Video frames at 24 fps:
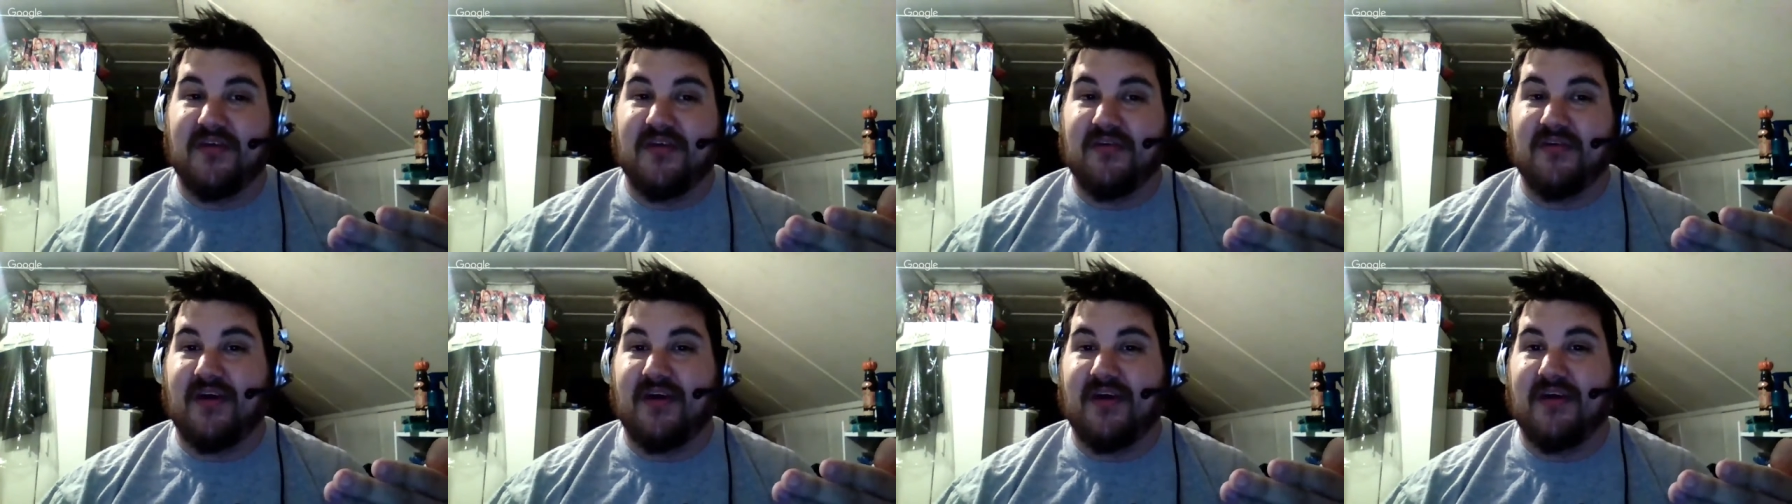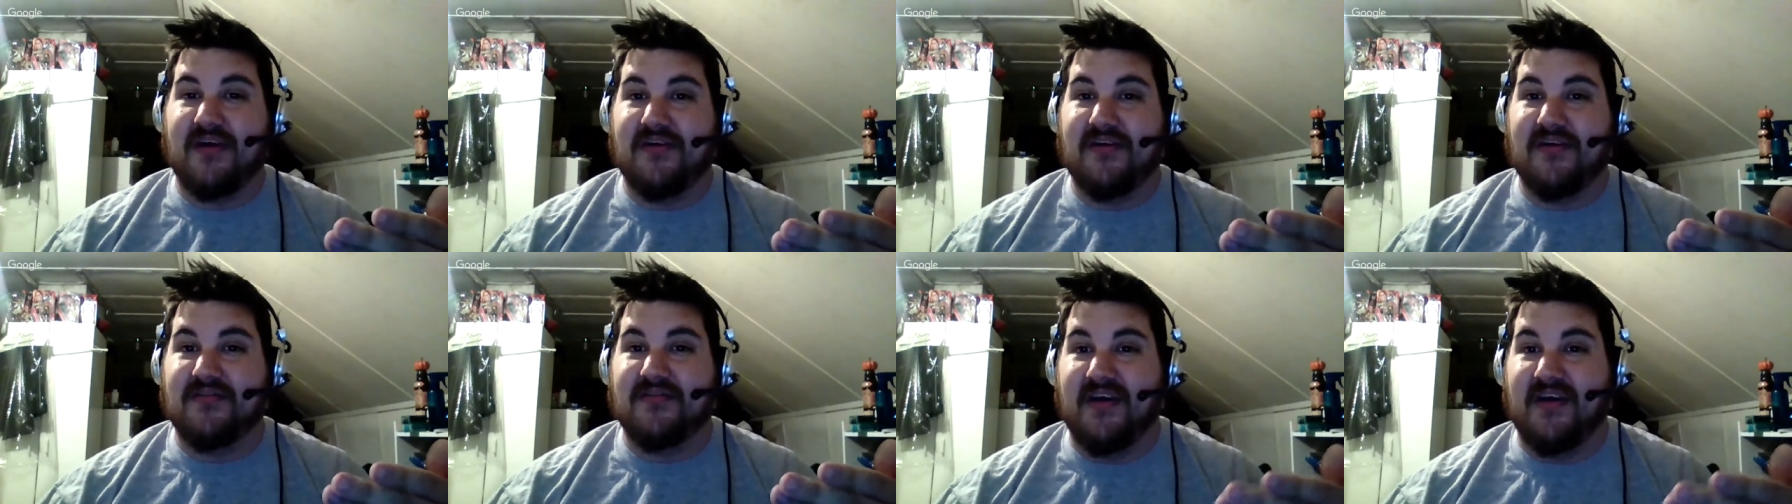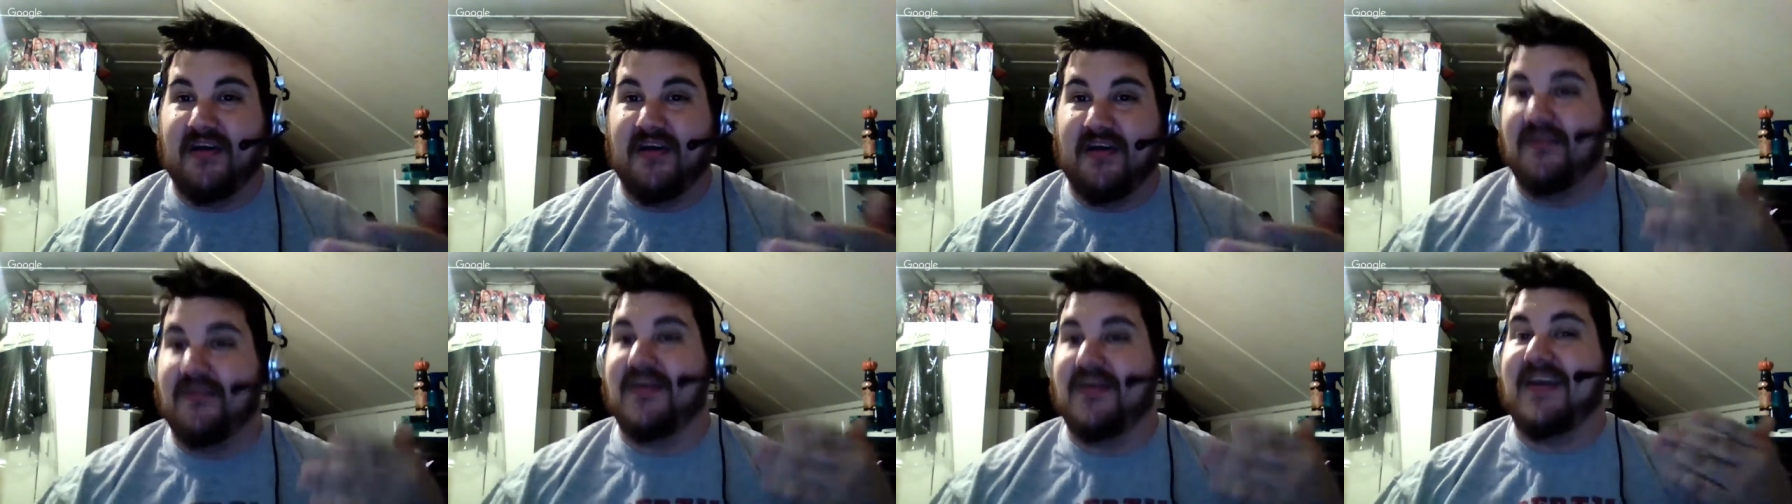Intercontinental
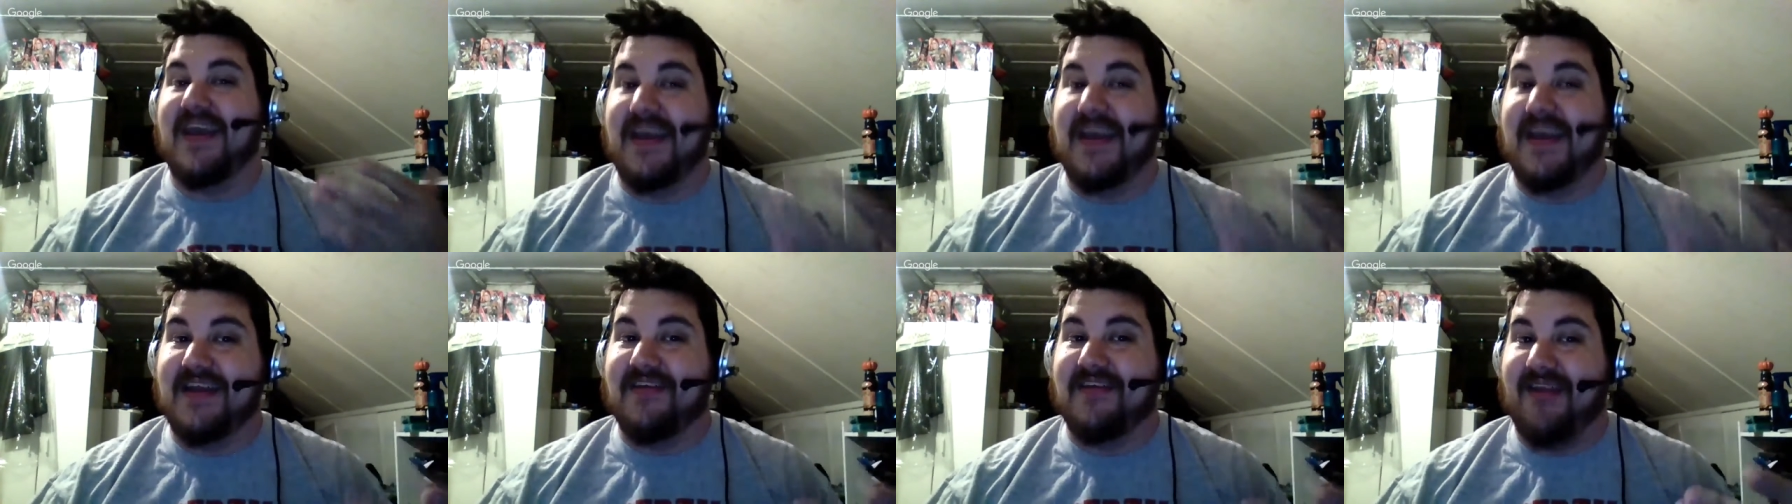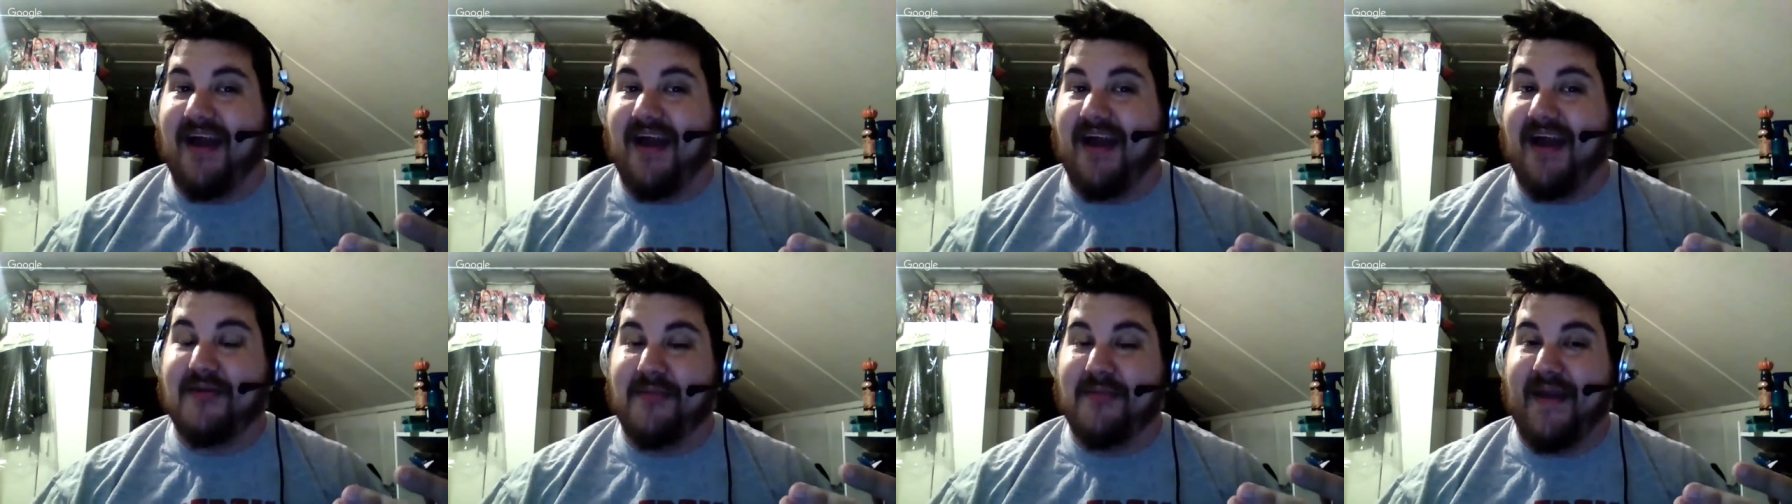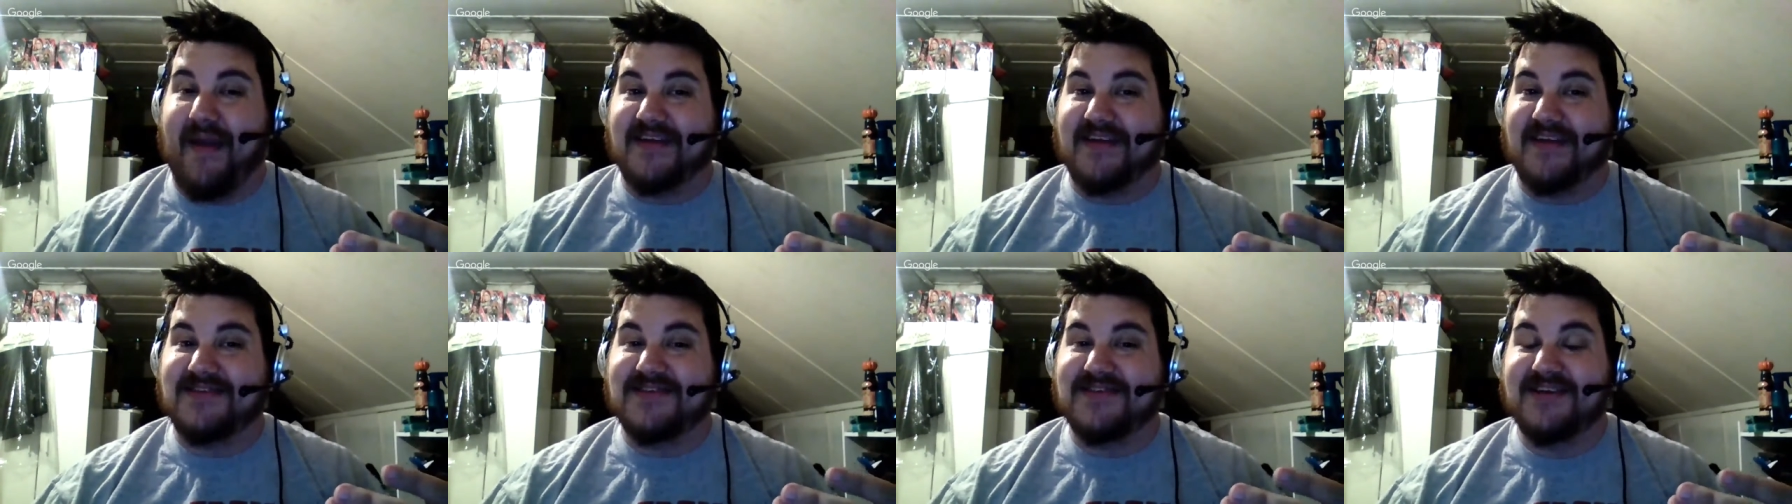title in a ladder
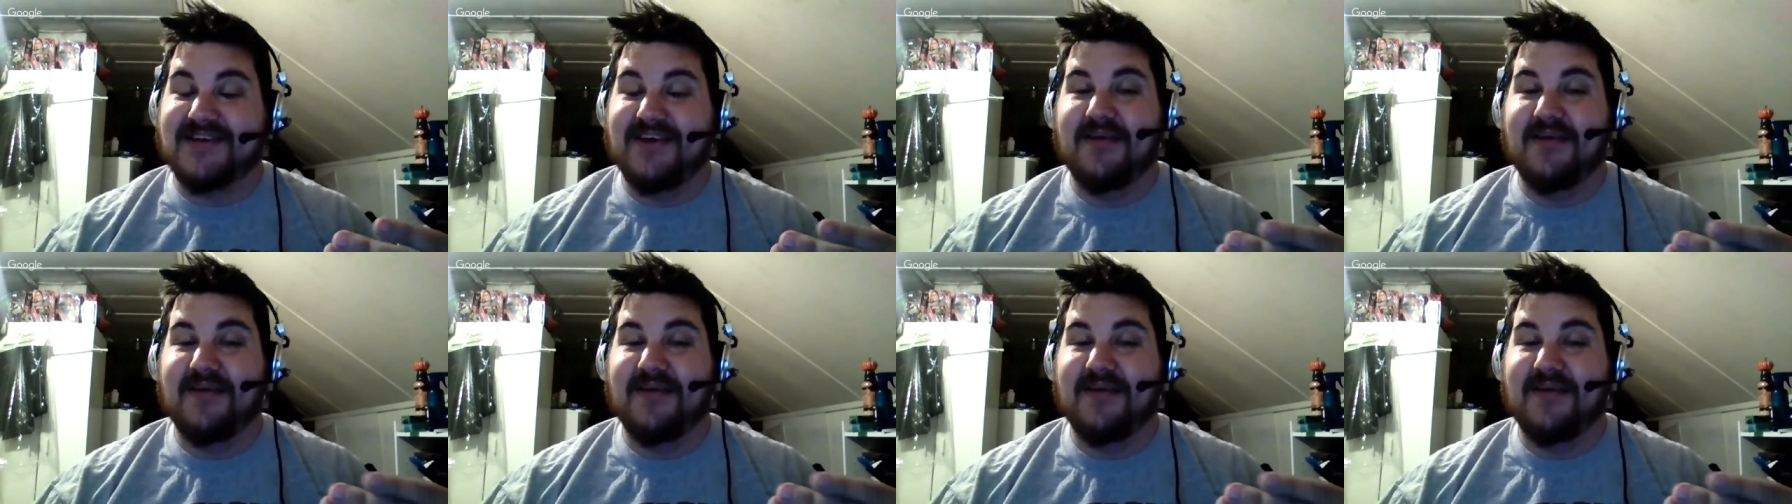match.